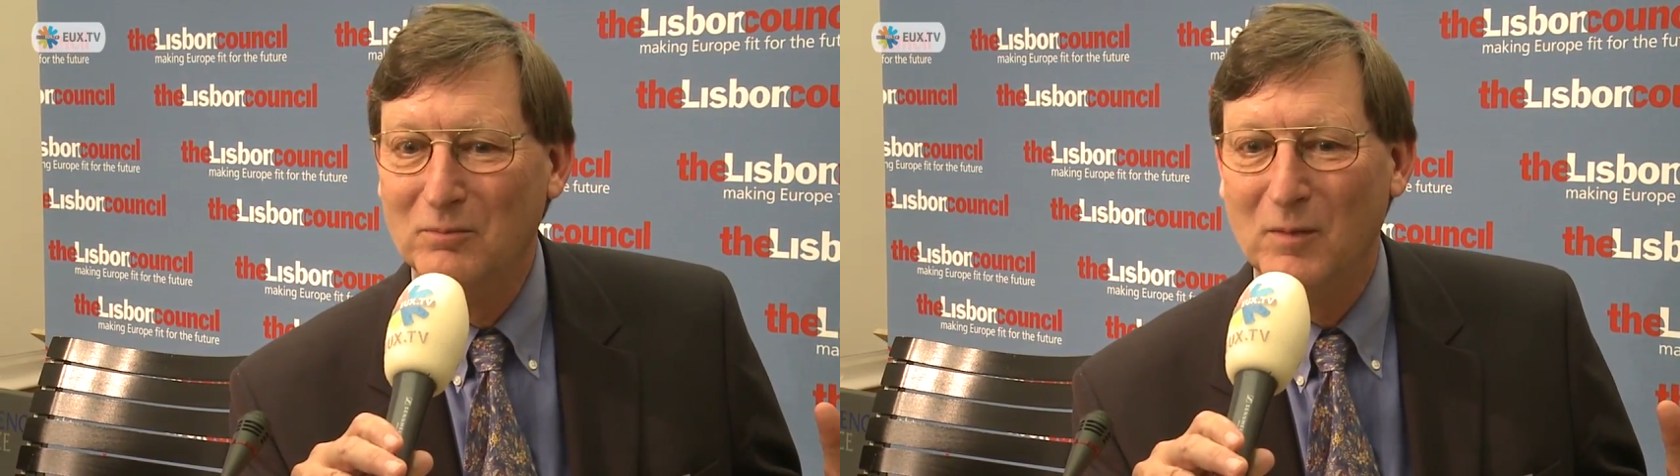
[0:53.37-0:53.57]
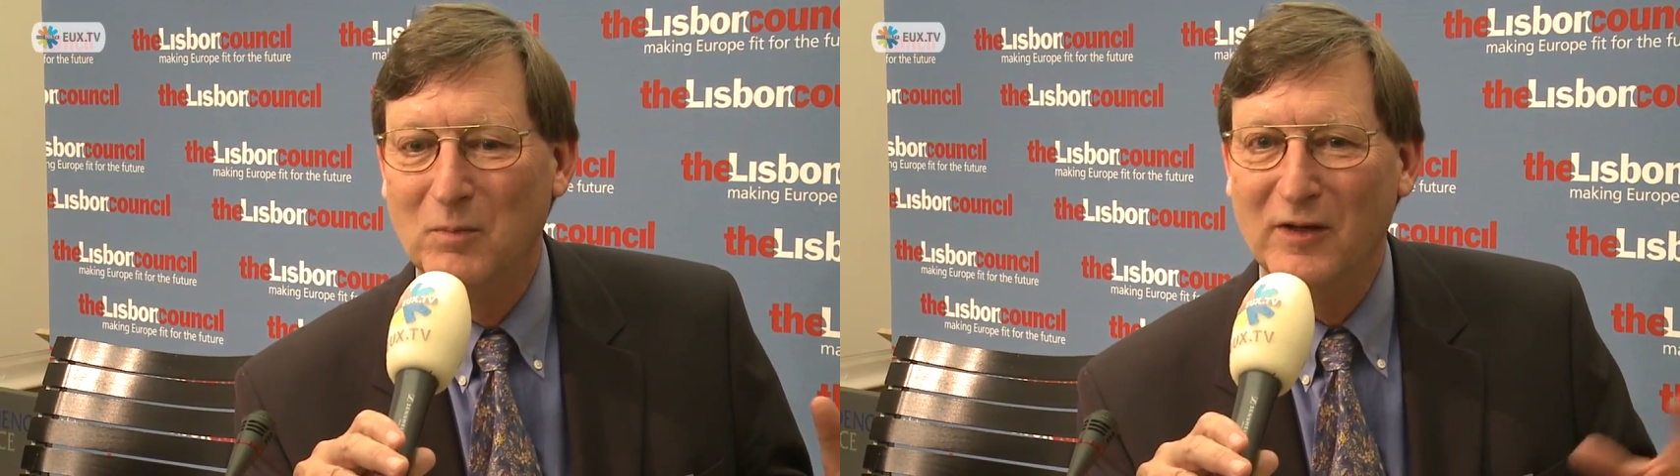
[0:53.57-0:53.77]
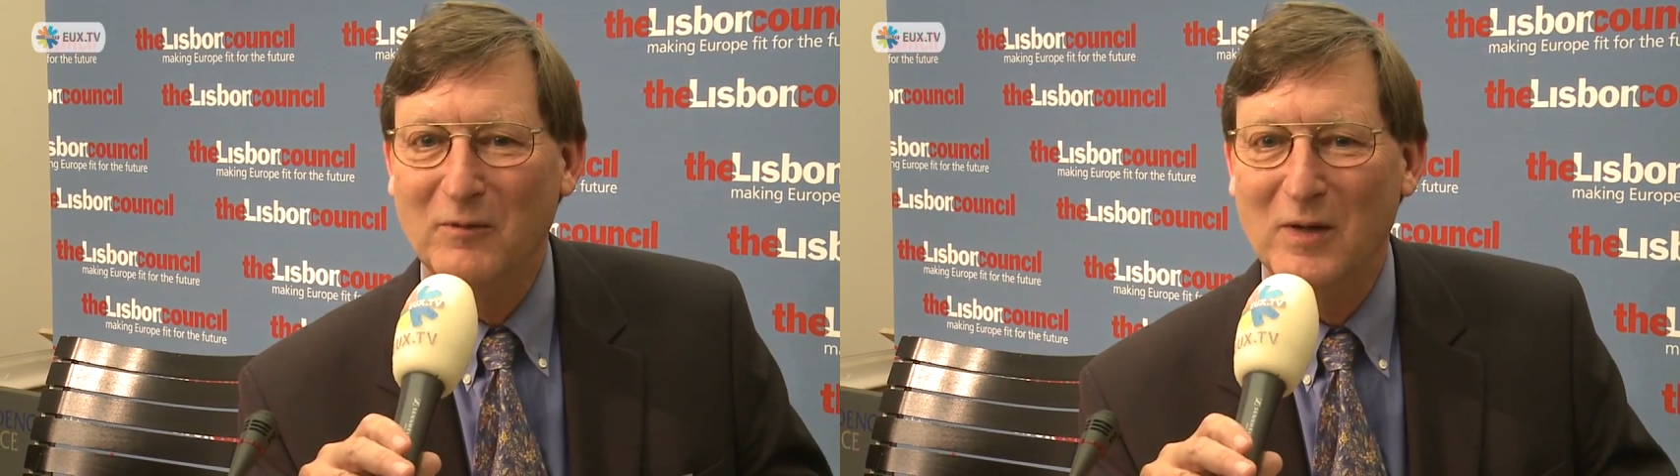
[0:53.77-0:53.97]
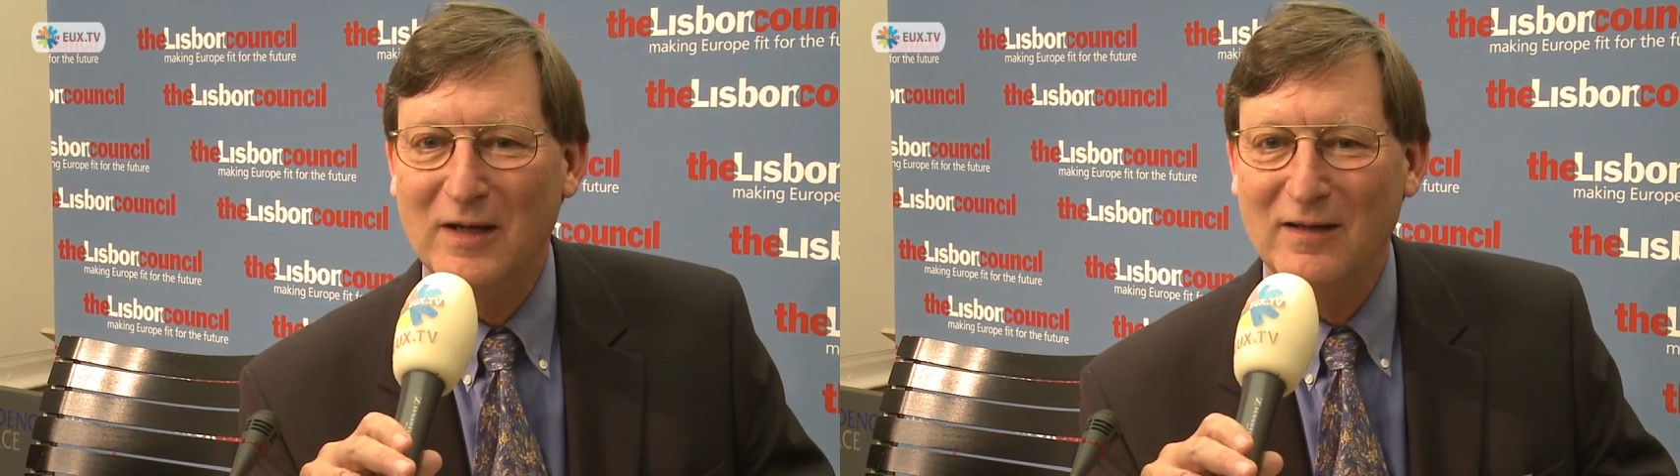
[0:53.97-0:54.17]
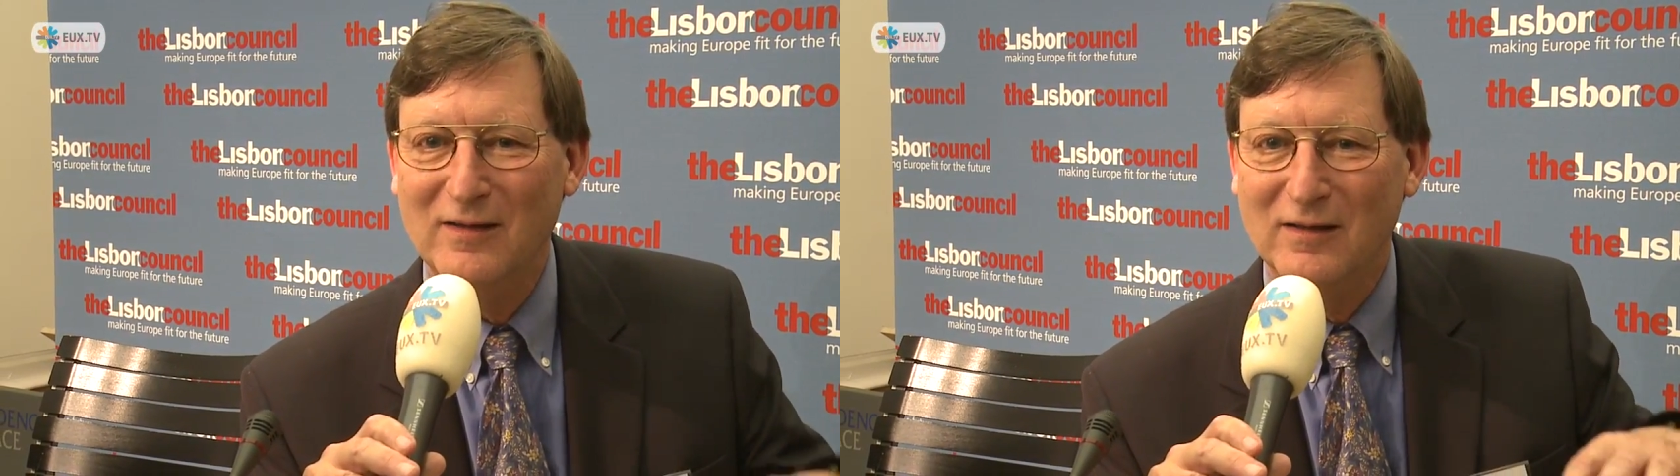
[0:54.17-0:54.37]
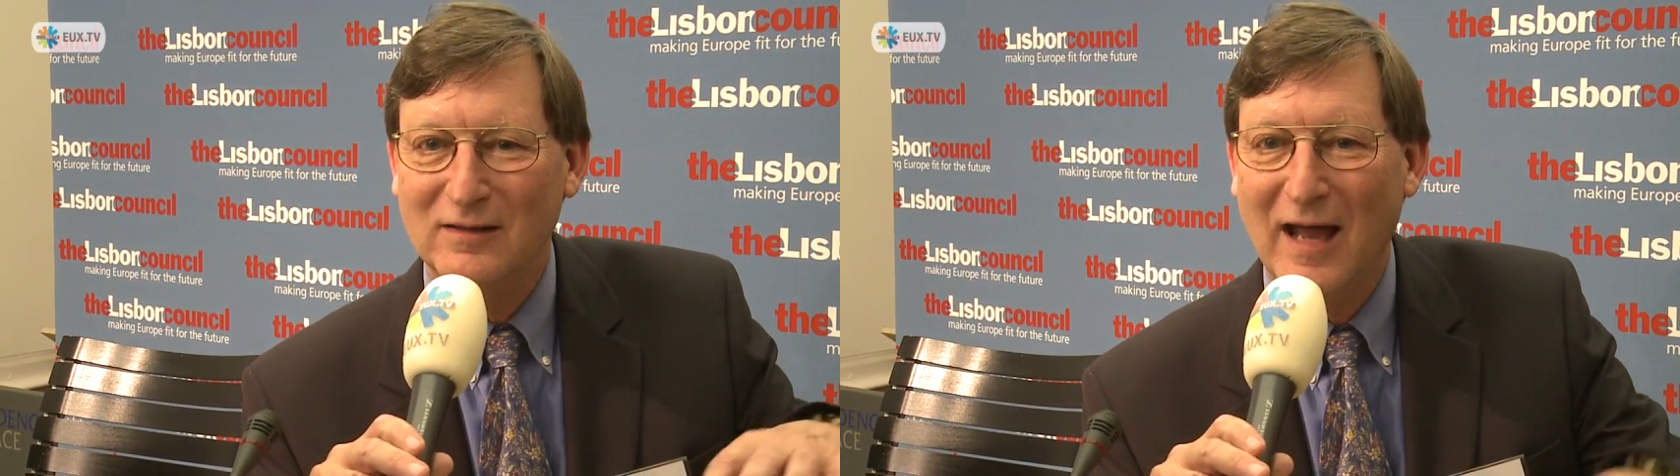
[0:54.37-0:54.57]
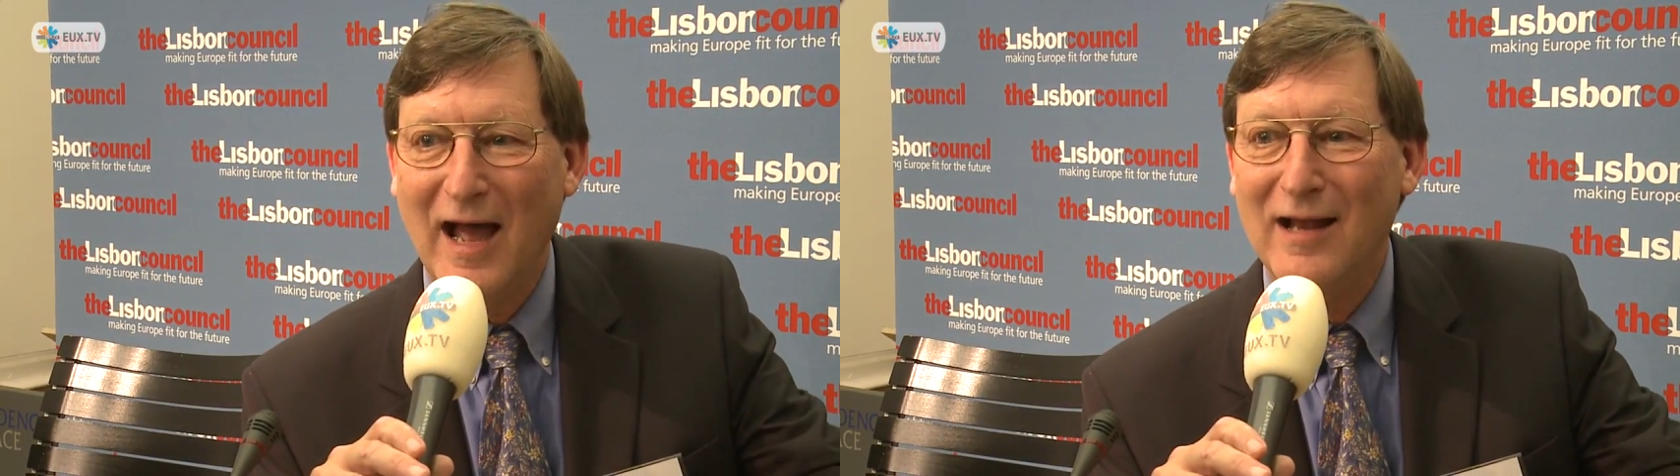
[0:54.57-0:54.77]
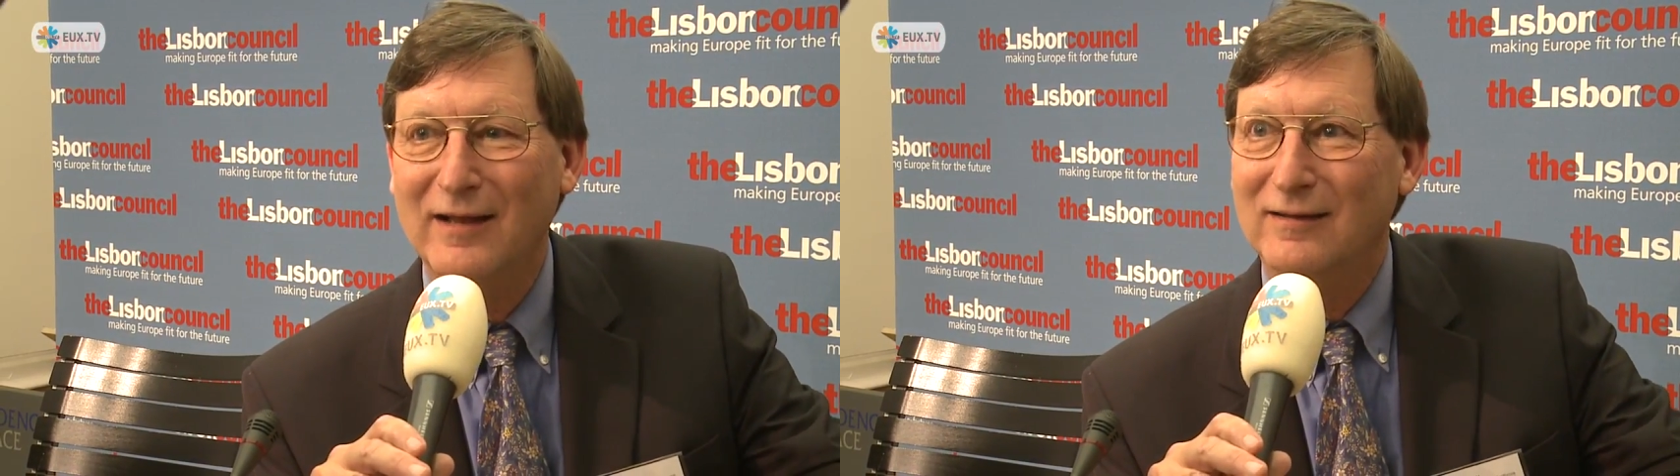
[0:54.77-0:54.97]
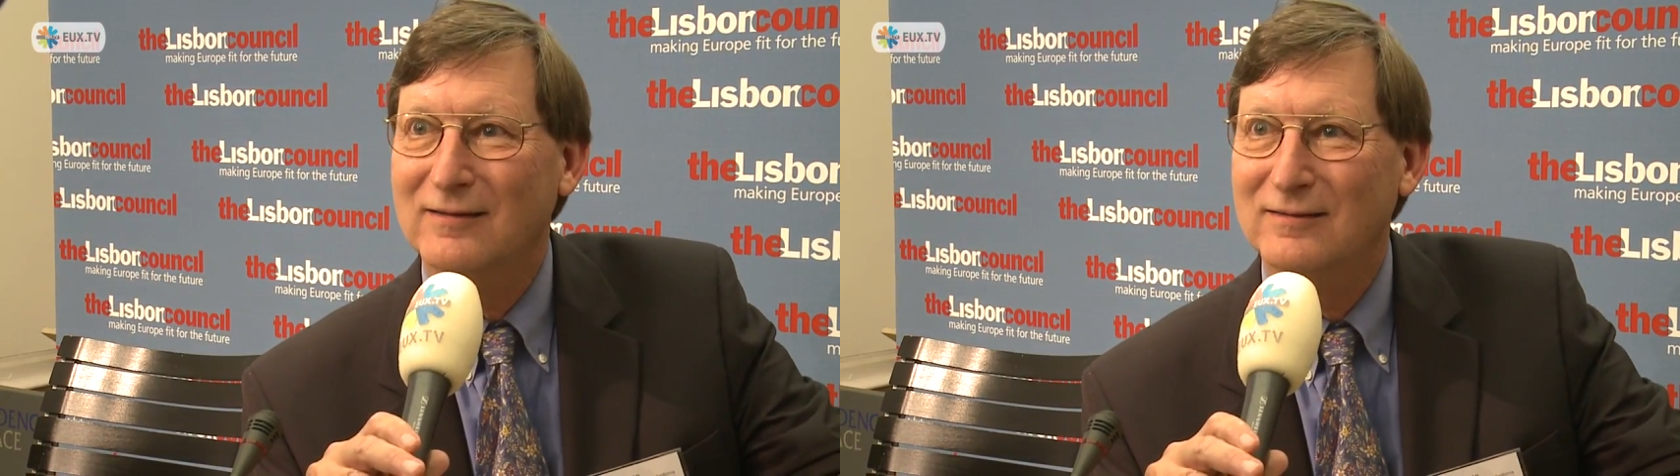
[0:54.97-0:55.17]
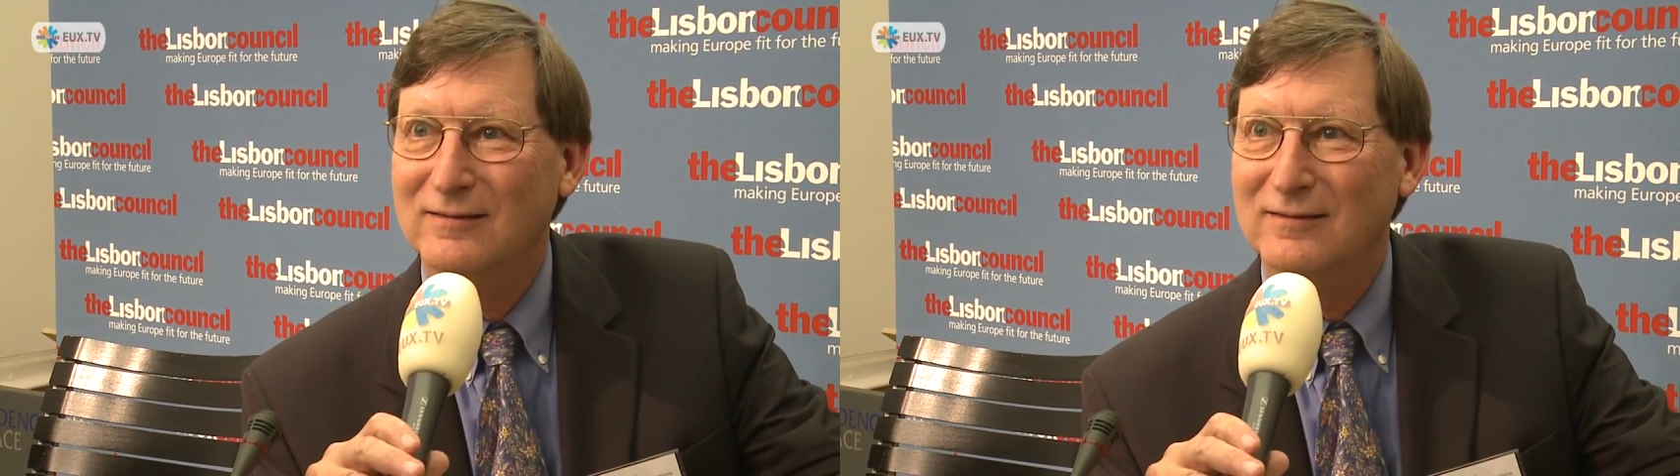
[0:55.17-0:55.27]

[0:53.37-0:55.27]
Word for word: but believe me, the talent